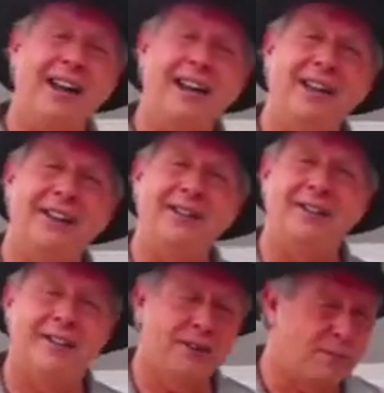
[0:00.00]

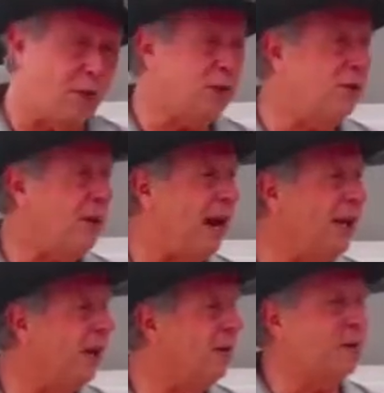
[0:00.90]
right, brought you back
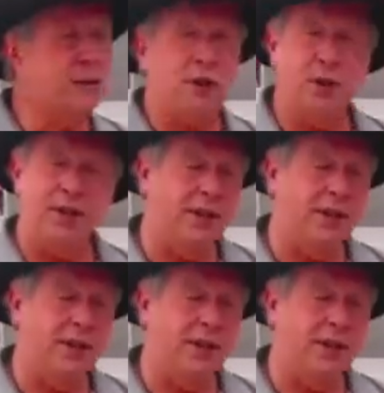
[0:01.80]
here, I'm gonna show you